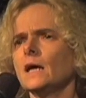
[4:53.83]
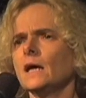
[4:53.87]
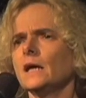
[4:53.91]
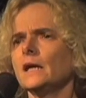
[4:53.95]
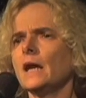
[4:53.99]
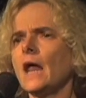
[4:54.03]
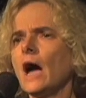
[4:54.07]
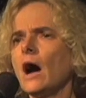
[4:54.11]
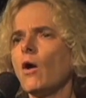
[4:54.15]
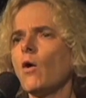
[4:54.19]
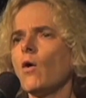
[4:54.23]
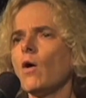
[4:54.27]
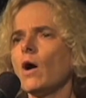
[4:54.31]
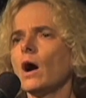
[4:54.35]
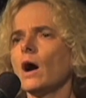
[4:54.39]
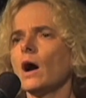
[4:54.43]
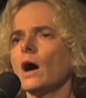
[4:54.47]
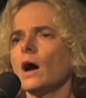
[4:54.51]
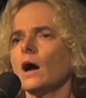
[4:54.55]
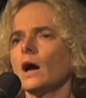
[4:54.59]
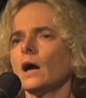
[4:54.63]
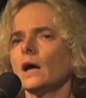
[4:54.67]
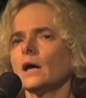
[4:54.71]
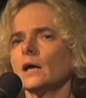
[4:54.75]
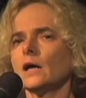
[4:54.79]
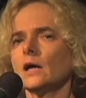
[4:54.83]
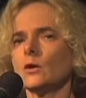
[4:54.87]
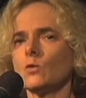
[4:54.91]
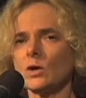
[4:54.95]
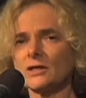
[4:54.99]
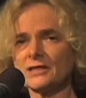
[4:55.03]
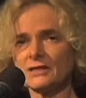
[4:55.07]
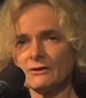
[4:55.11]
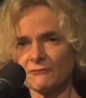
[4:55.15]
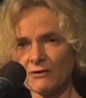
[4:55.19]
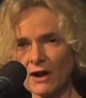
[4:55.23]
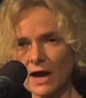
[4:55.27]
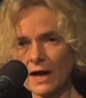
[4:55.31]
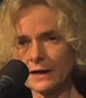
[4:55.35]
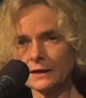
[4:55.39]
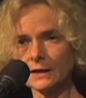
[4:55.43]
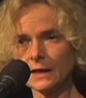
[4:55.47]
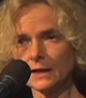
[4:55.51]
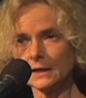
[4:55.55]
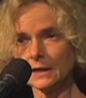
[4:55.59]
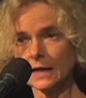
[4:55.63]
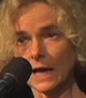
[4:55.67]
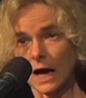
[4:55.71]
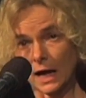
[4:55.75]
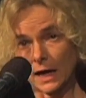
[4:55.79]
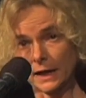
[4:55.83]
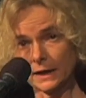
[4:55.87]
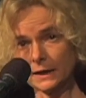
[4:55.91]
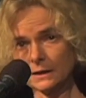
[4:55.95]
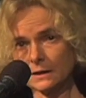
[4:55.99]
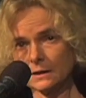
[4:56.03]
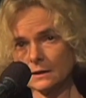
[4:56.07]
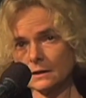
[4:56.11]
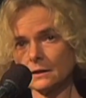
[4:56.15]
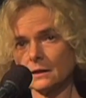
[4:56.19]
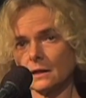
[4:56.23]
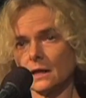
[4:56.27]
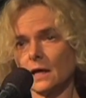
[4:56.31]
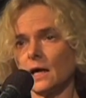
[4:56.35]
Now, It was a Friday night,